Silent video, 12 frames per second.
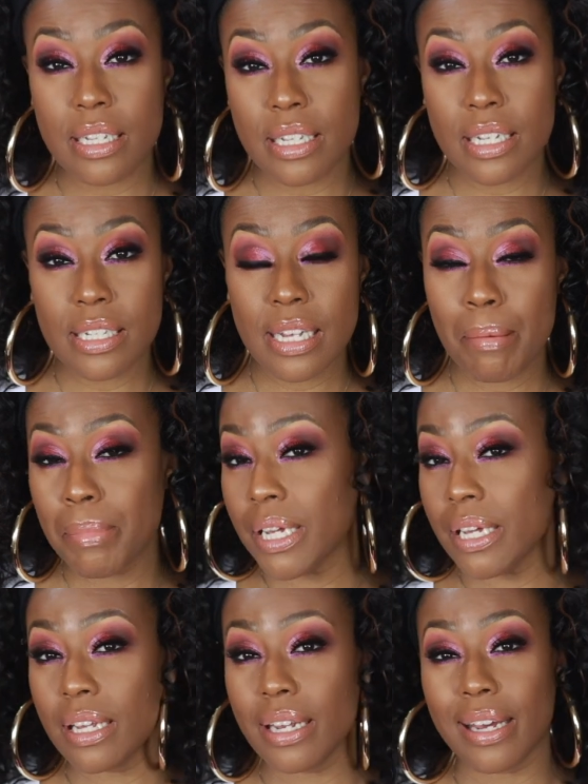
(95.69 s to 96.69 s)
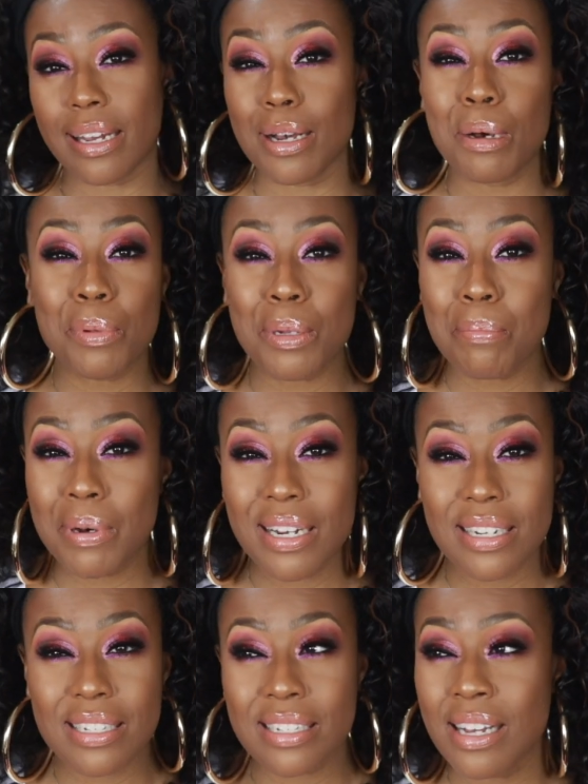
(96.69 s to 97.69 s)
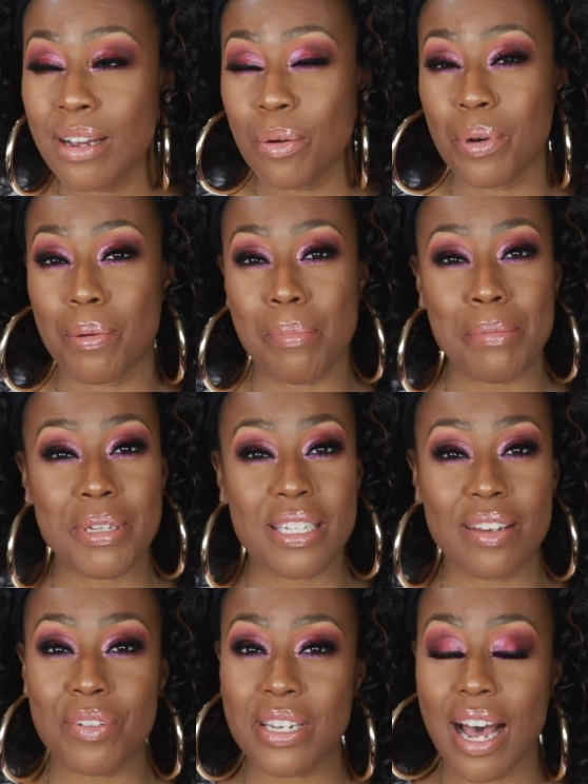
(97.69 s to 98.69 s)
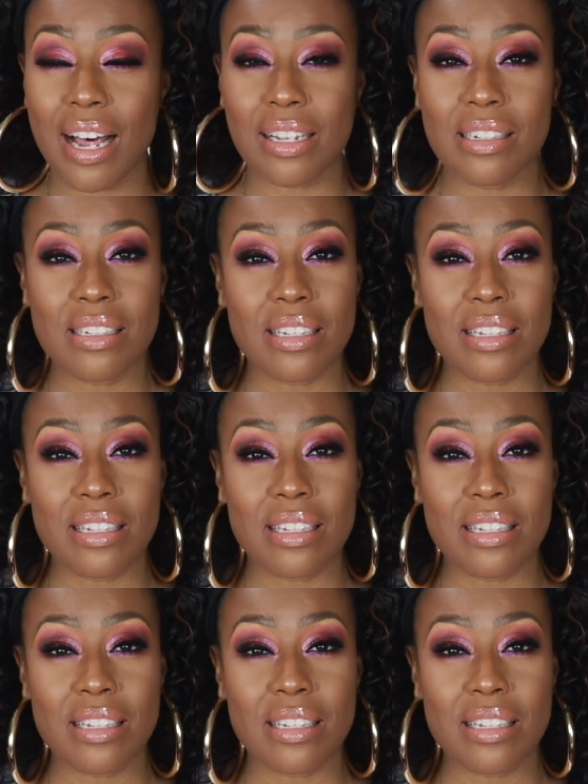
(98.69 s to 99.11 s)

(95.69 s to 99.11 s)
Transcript: these come in at a couple of bucks, or maybe seven dollars.